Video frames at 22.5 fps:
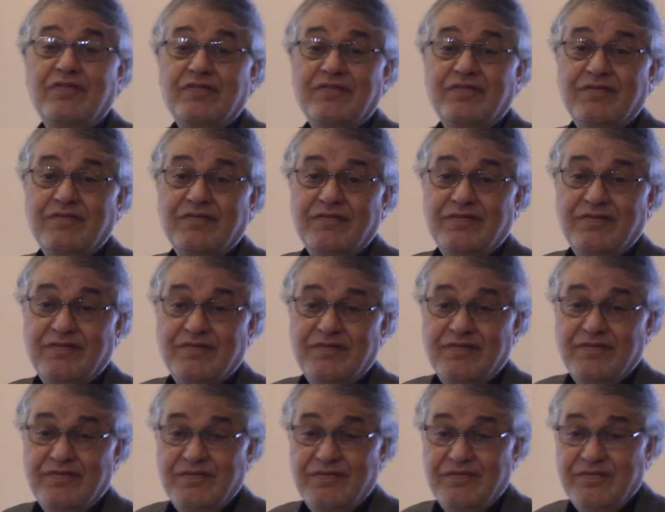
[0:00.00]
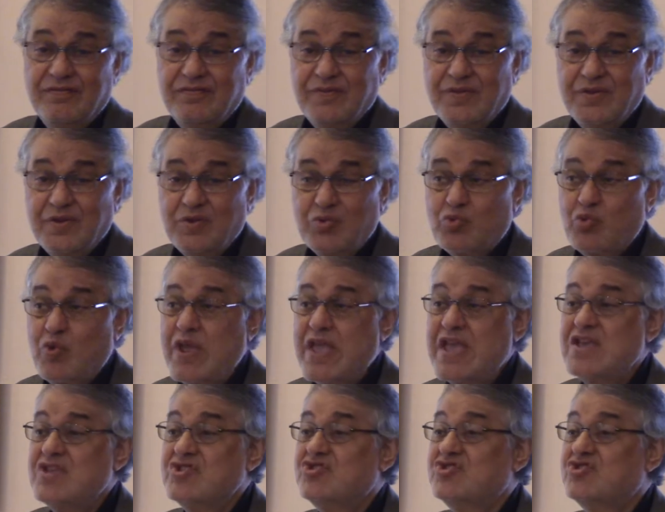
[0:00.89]
raised
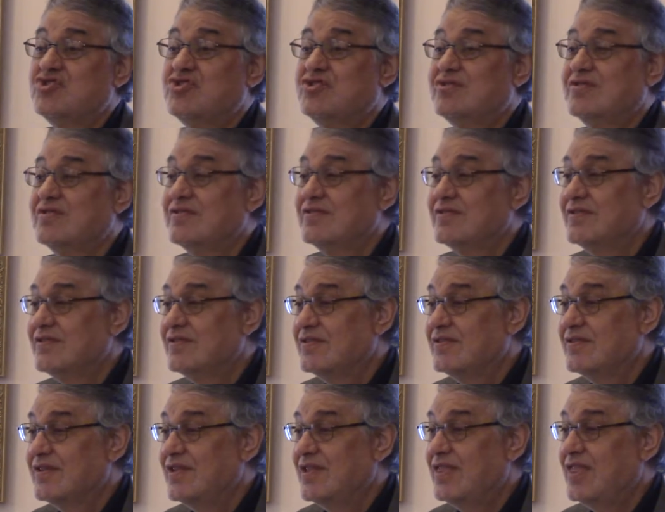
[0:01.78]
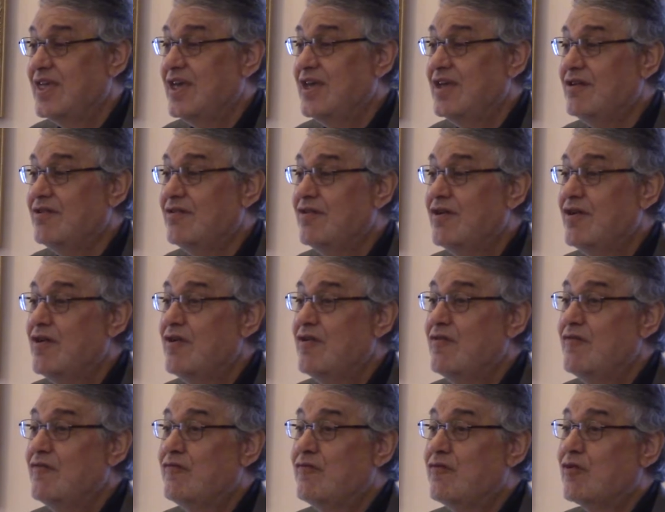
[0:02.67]
there for
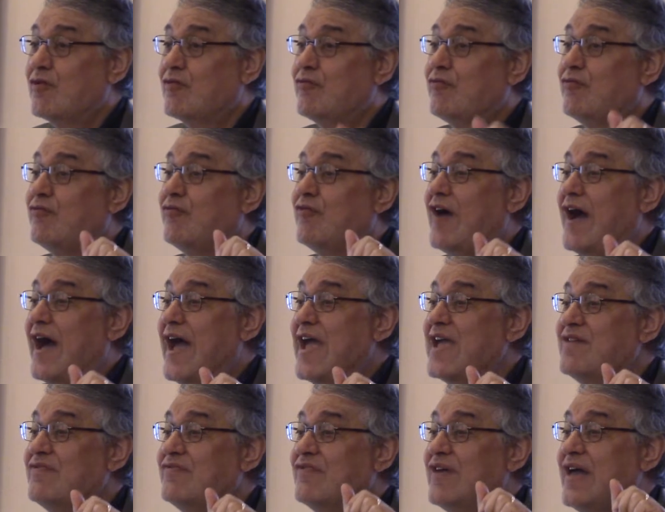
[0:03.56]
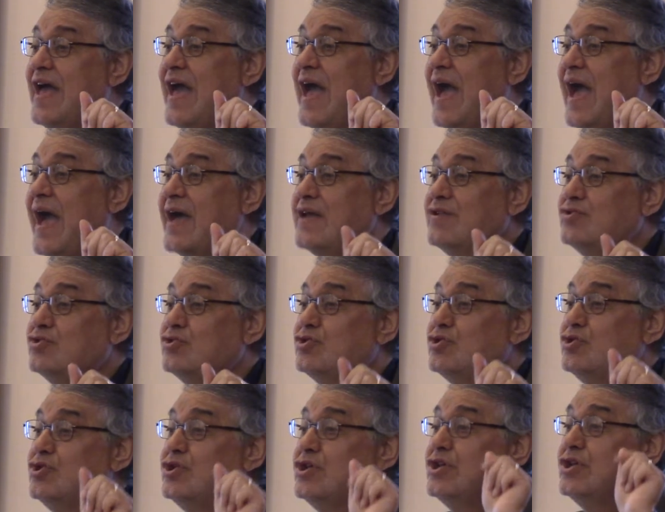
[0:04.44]
500
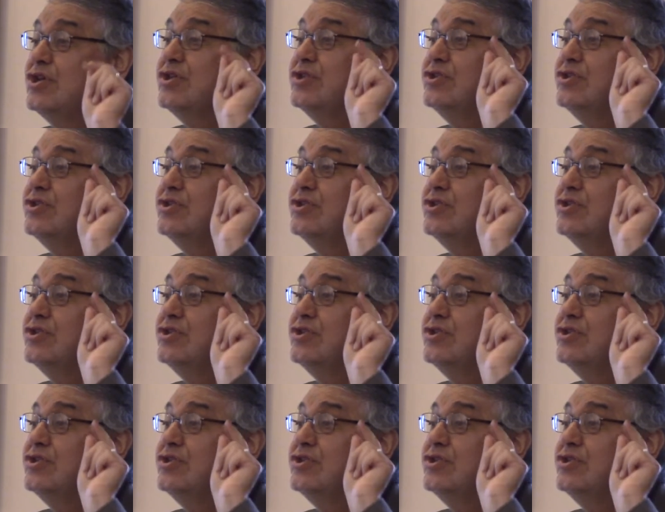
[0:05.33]
years